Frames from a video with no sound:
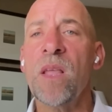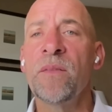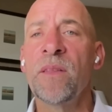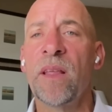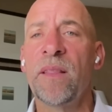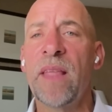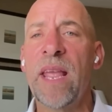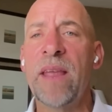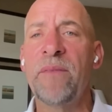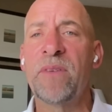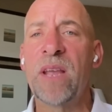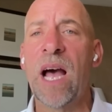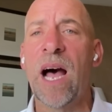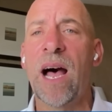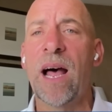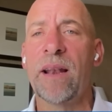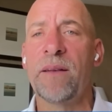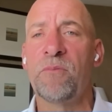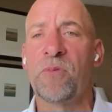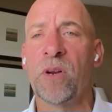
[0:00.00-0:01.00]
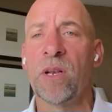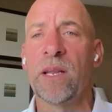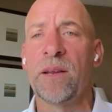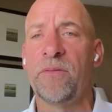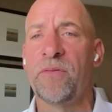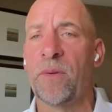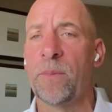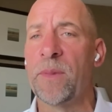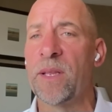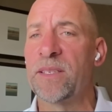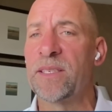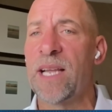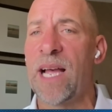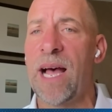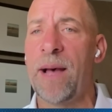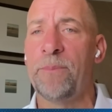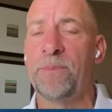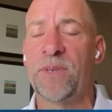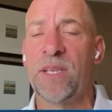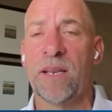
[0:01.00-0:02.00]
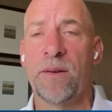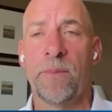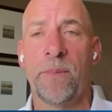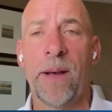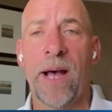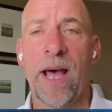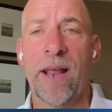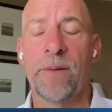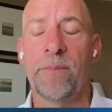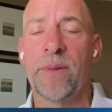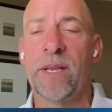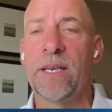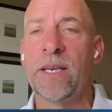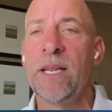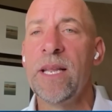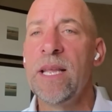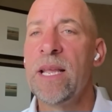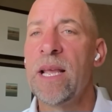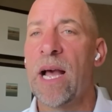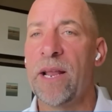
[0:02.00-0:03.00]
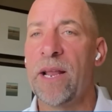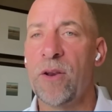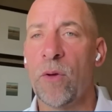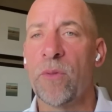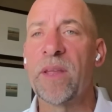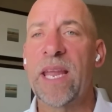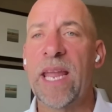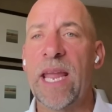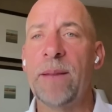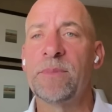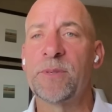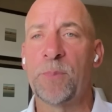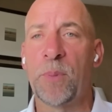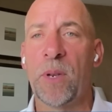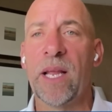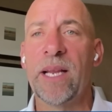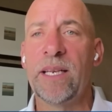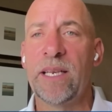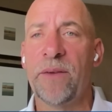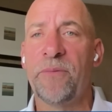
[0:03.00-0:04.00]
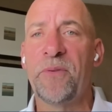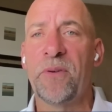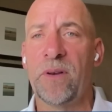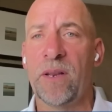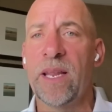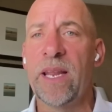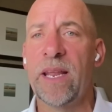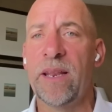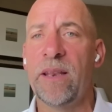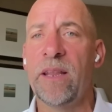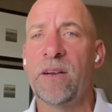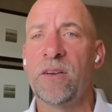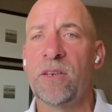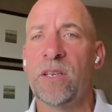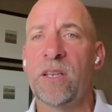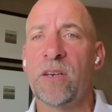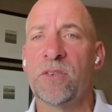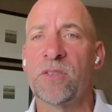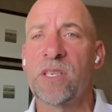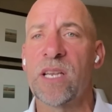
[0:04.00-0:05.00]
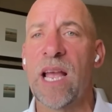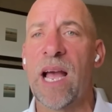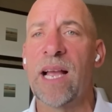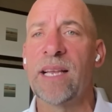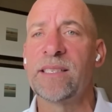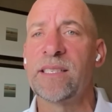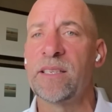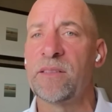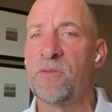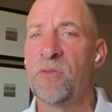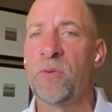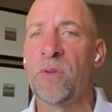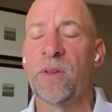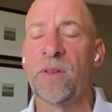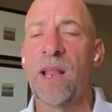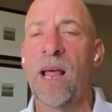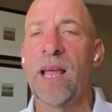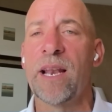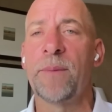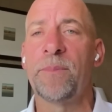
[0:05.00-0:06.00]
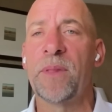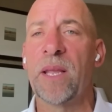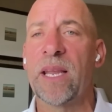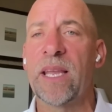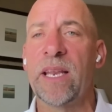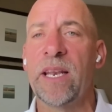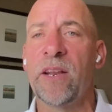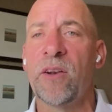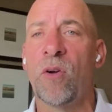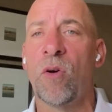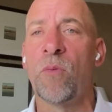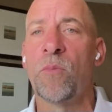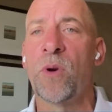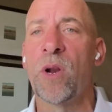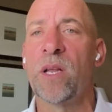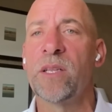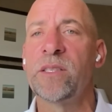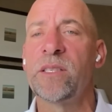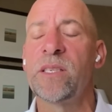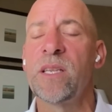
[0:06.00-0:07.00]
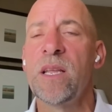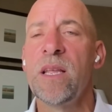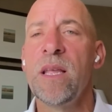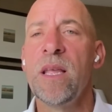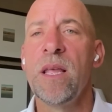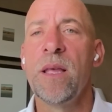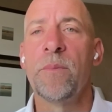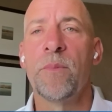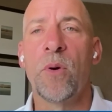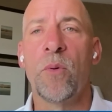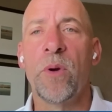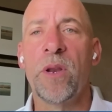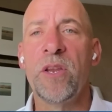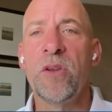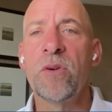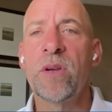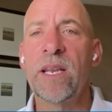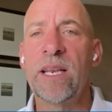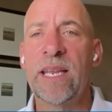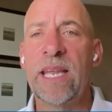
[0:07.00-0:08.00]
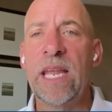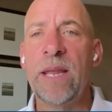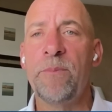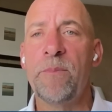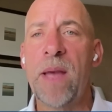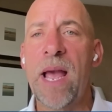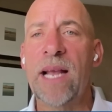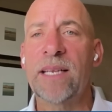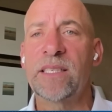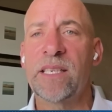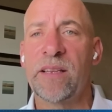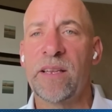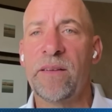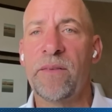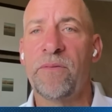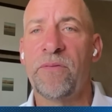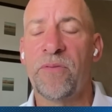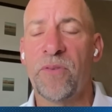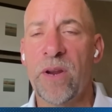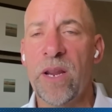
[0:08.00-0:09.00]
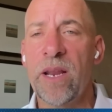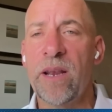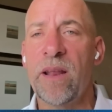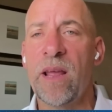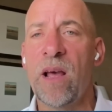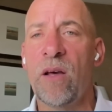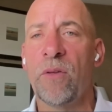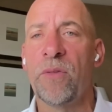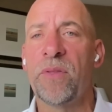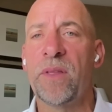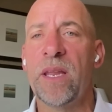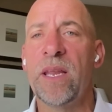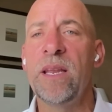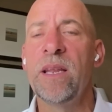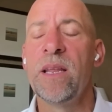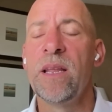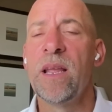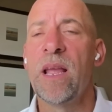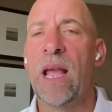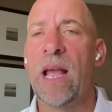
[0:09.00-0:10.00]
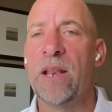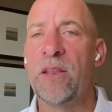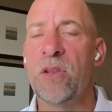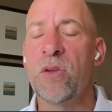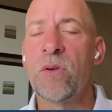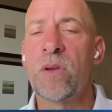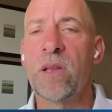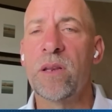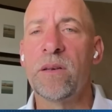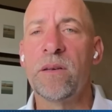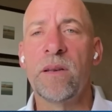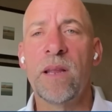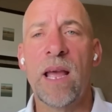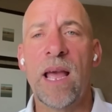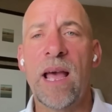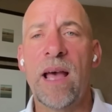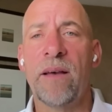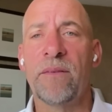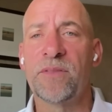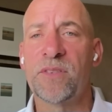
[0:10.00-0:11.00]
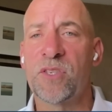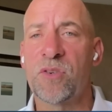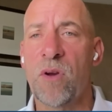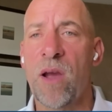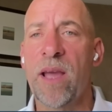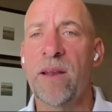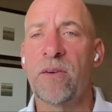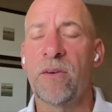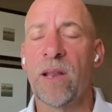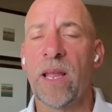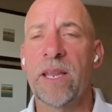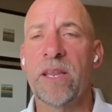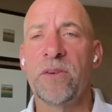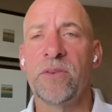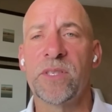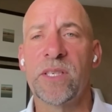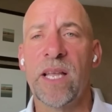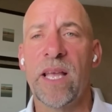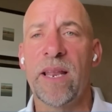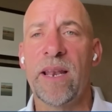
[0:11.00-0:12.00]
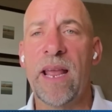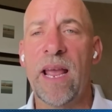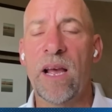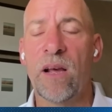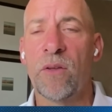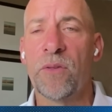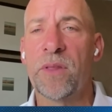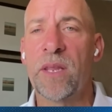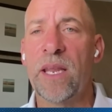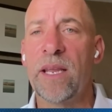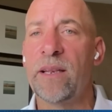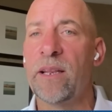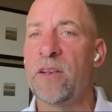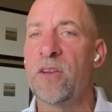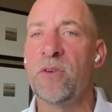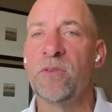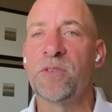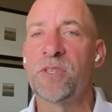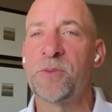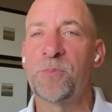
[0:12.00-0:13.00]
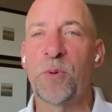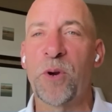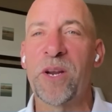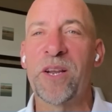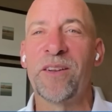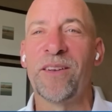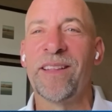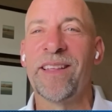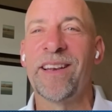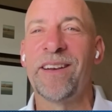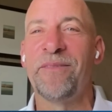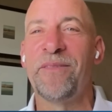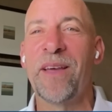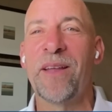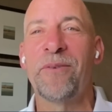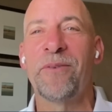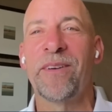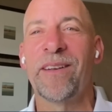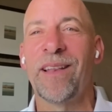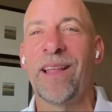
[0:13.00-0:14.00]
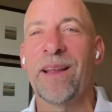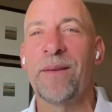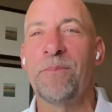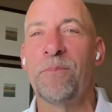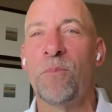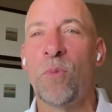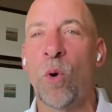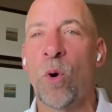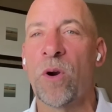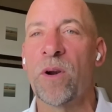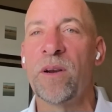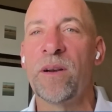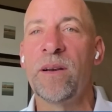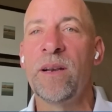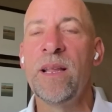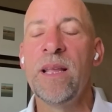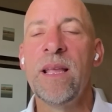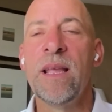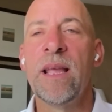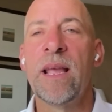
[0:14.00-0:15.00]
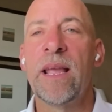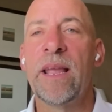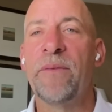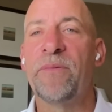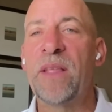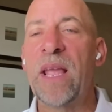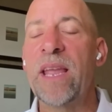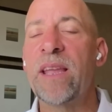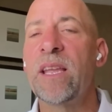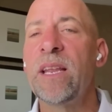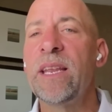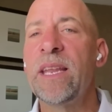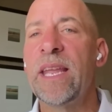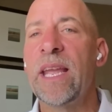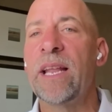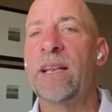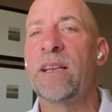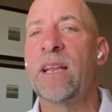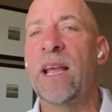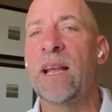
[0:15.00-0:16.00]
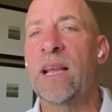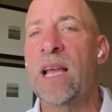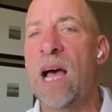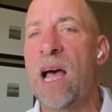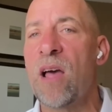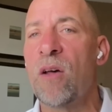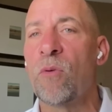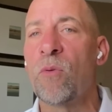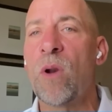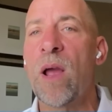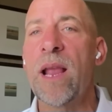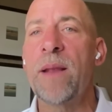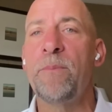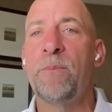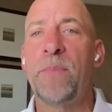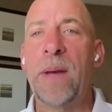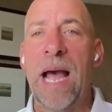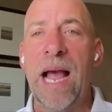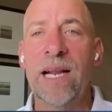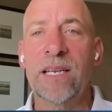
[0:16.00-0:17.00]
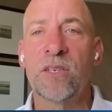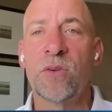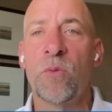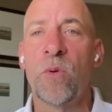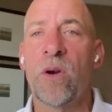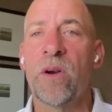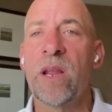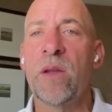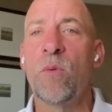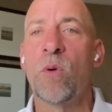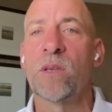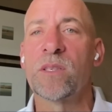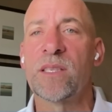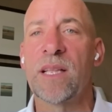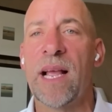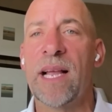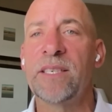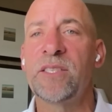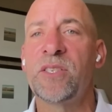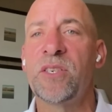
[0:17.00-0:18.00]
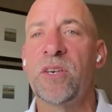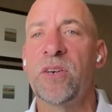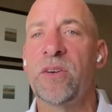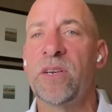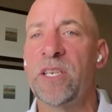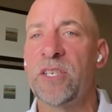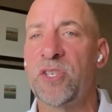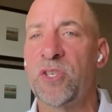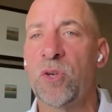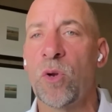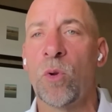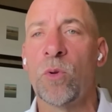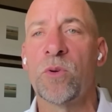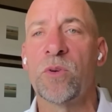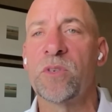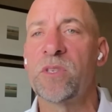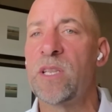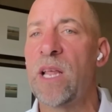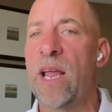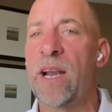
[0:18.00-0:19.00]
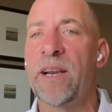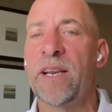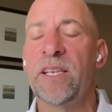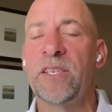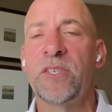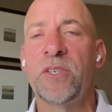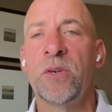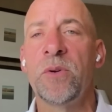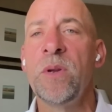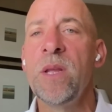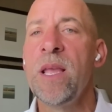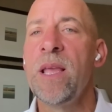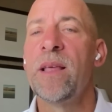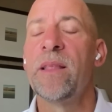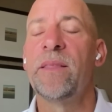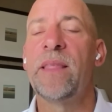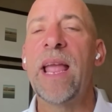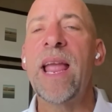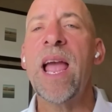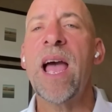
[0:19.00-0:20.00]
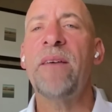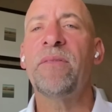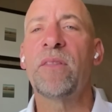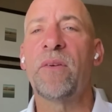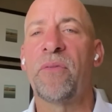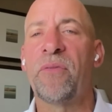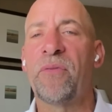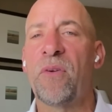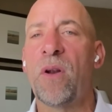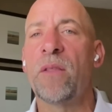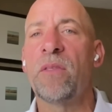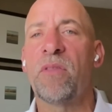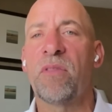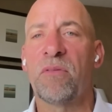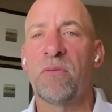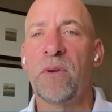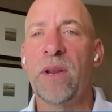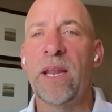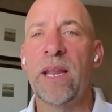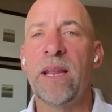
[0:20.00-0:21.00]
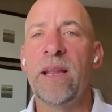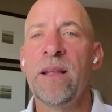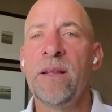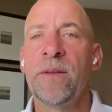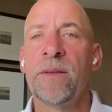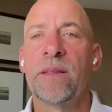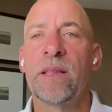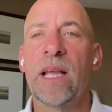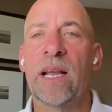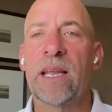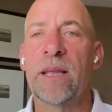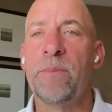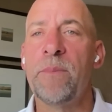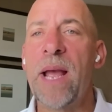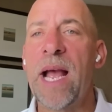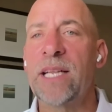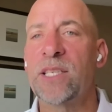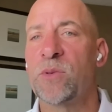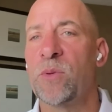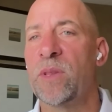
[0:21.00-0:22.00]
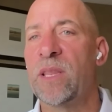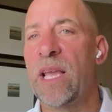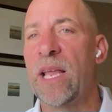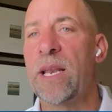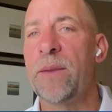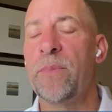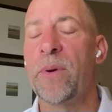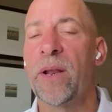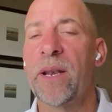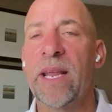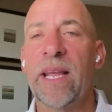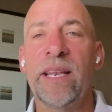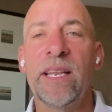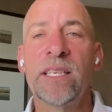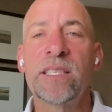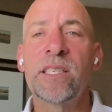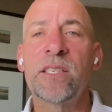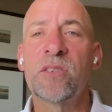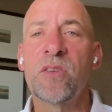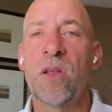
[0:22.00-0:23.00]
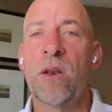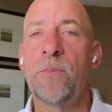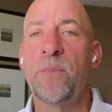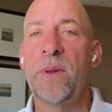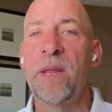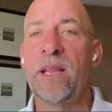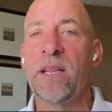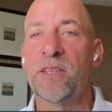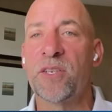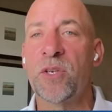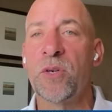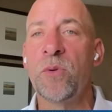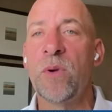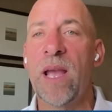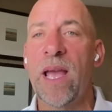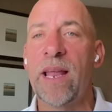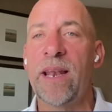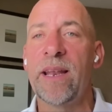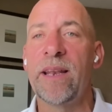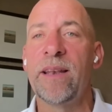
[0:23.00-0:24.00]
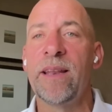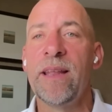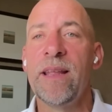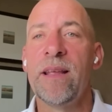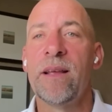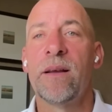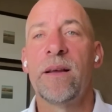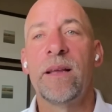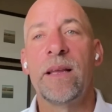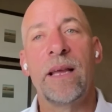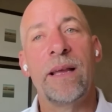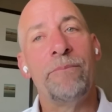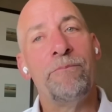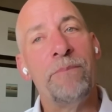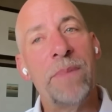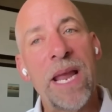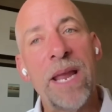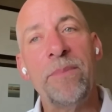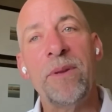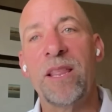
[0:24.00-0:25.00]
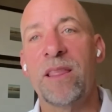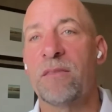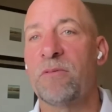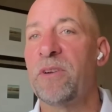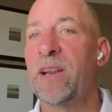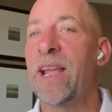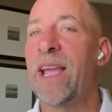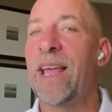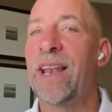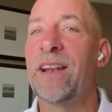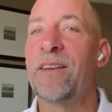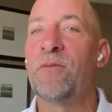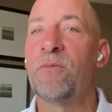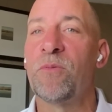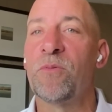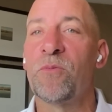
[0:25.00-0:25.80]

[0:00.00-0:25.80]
than they've got, really, from the top to the bottom. And I know the game's played differently, and there's guys through the lineup that can hit home runs. But when you can keep Max Fried healthy, and you can have Strider, like you said, healthy, and then you sprinkle in a veteran like Morton, if they can get Kyle Wright back to where he was last year and his shoulder is not an issue, they have the front three that can match with anybody. And this is going to be a two-headed, maybe three-headed